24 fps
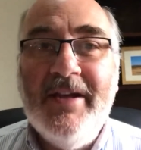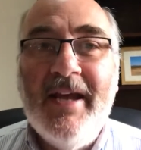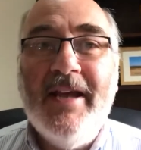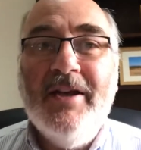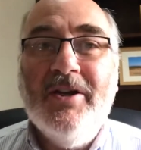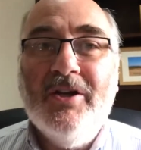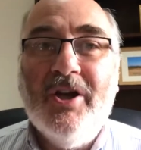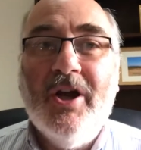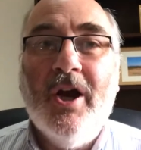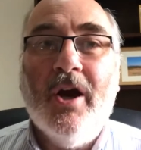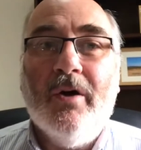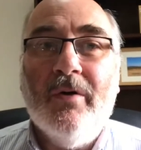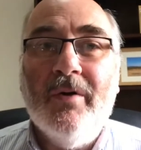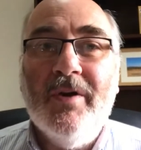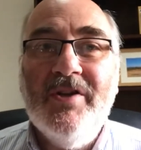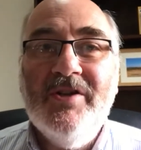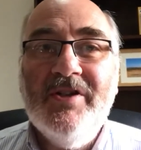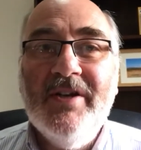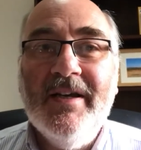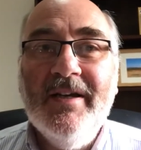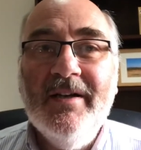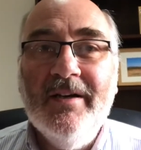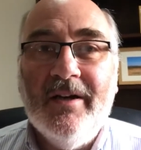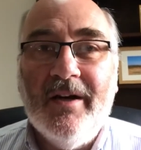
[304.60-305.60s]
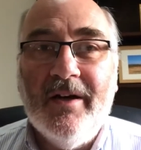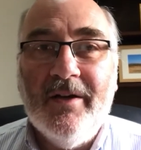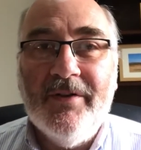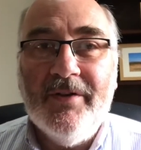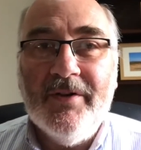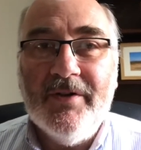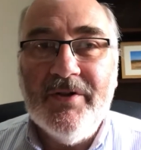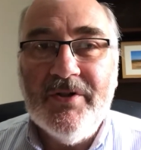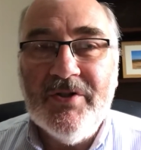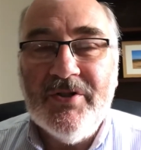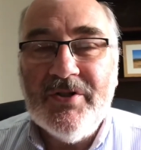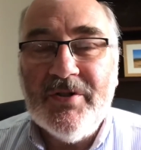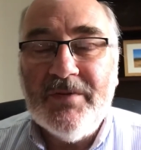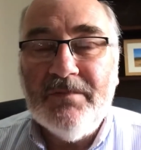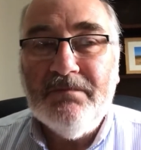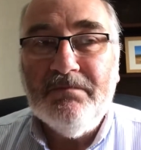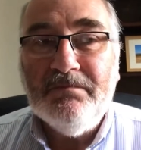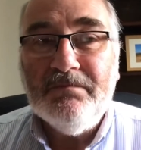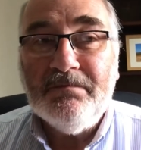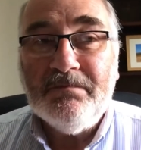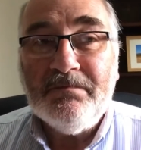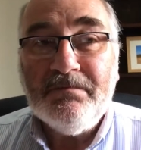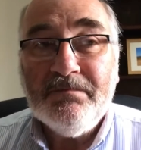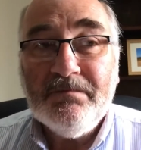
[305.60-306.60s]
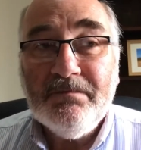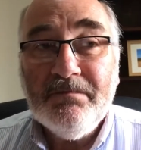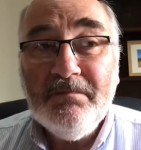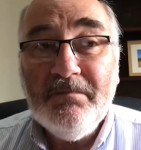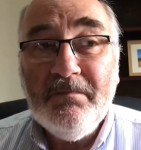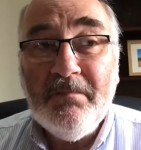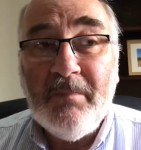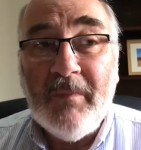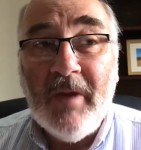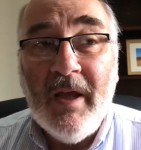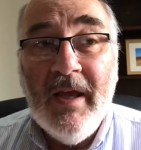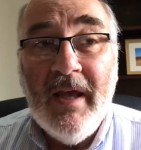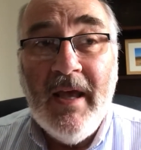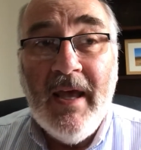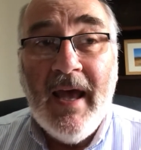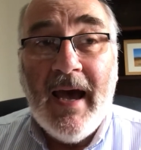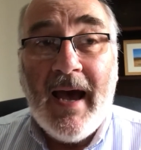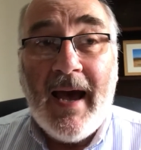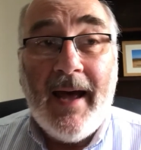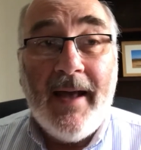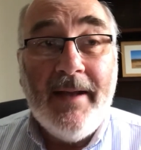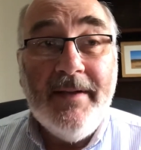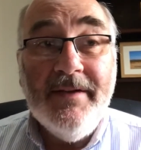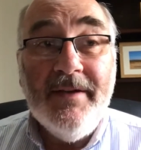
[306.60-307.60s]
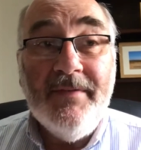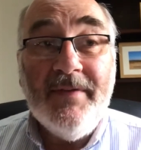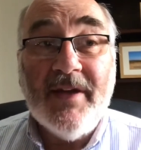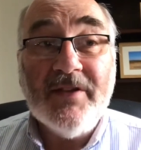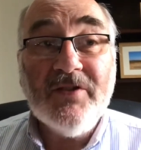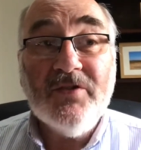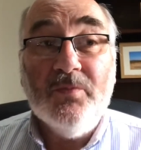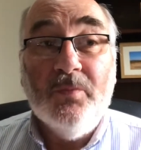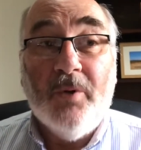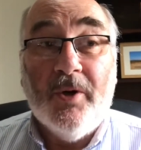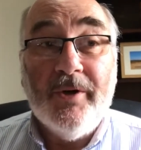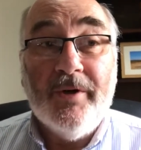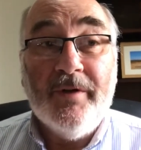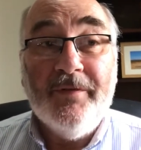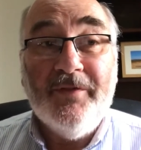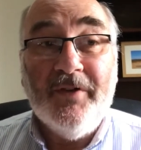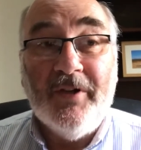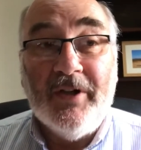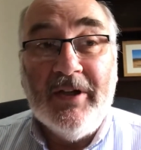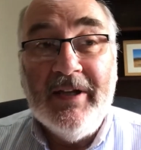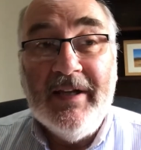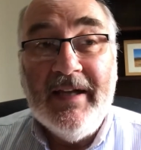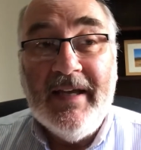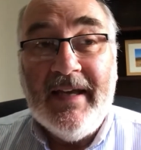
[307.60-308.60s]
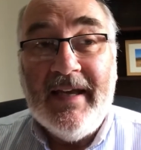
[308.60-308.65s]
encouraging others. And that's wonderful.